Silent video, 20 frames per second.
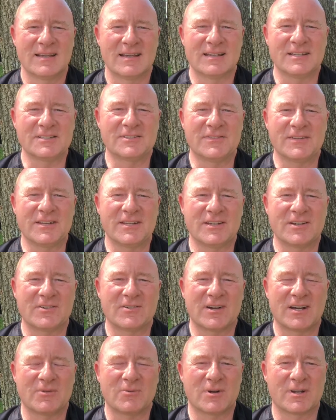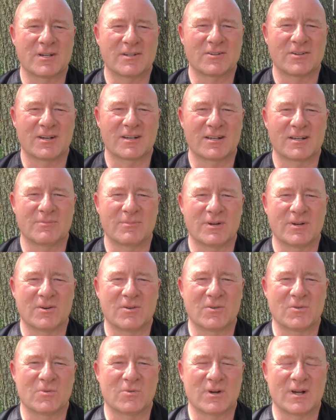In this video, I want to talk
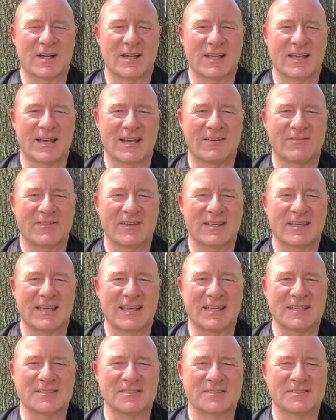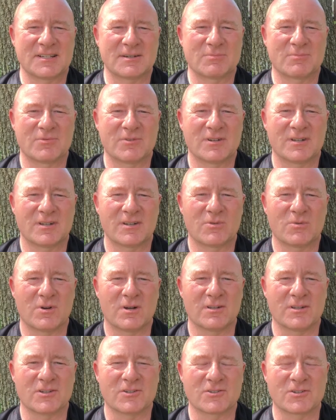about why having a separate
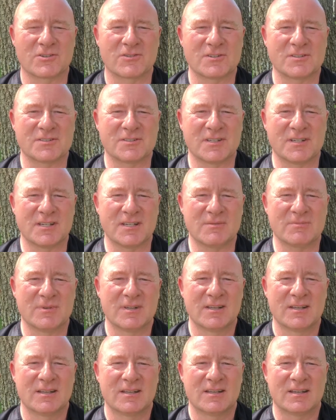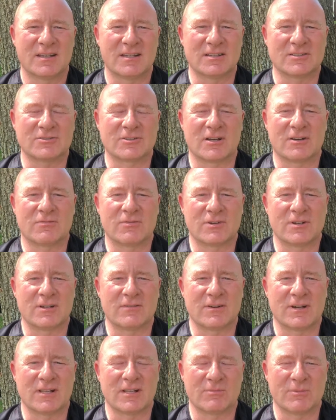quality assurance team in a software
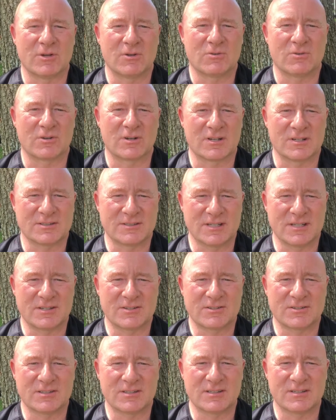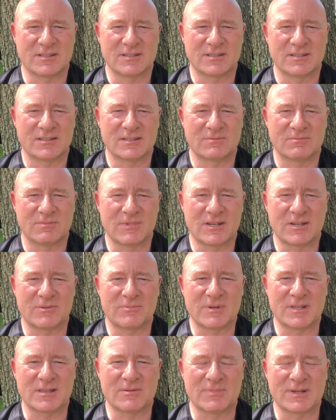development organization may
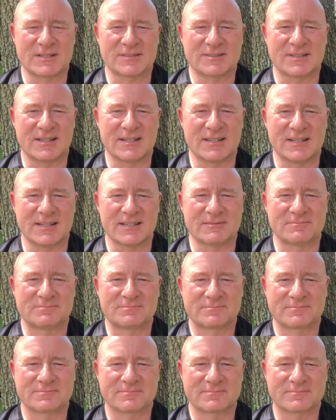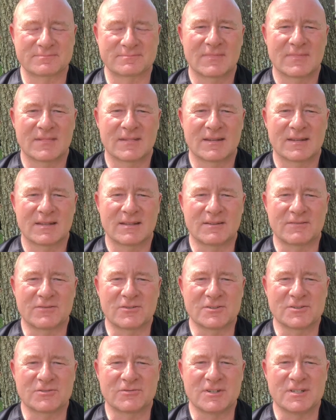not be the best idea. The
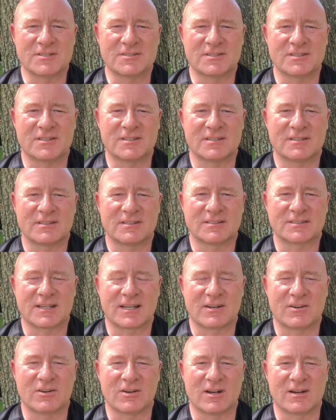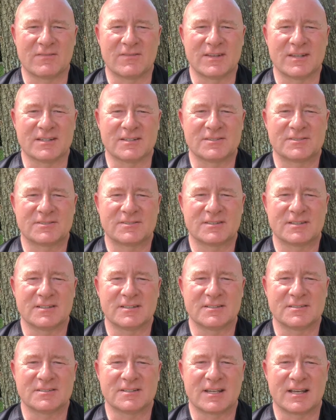first reason, it's kind of obvious,
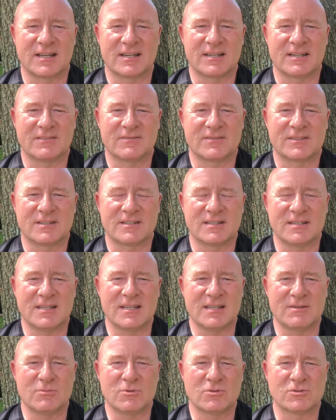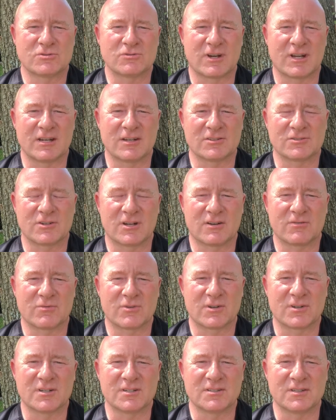is that if the team who's writing the
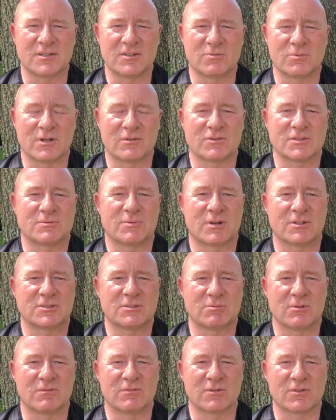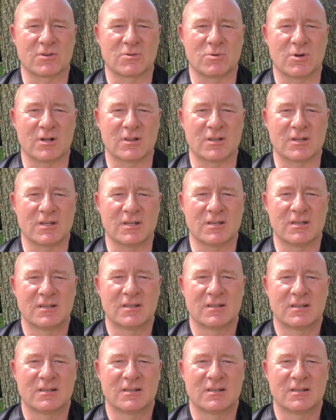software isn't the one responsible for the quality